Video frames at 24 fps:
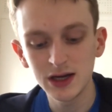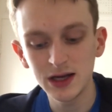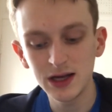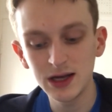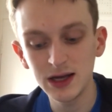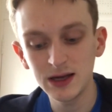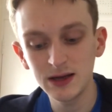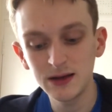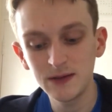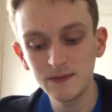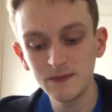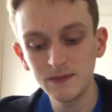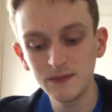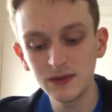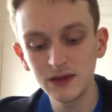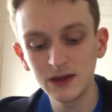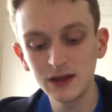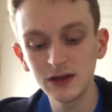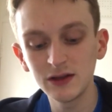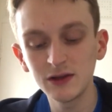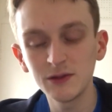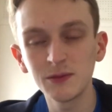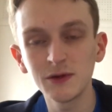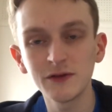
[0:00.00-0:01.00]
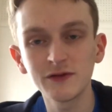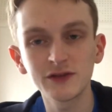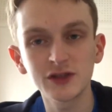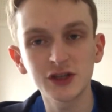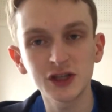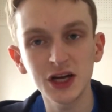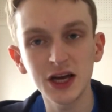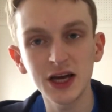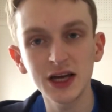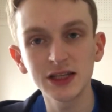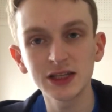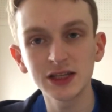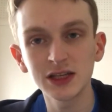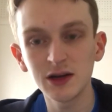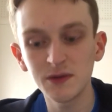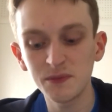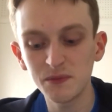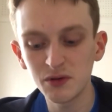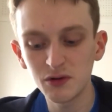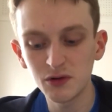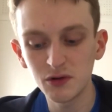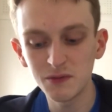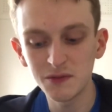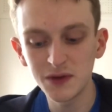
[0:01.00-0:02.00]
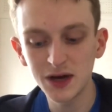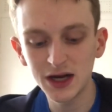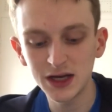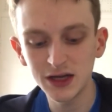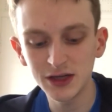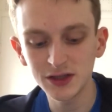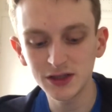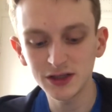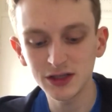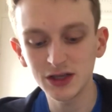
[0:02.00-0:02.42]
Dealing with stress in a poor manner,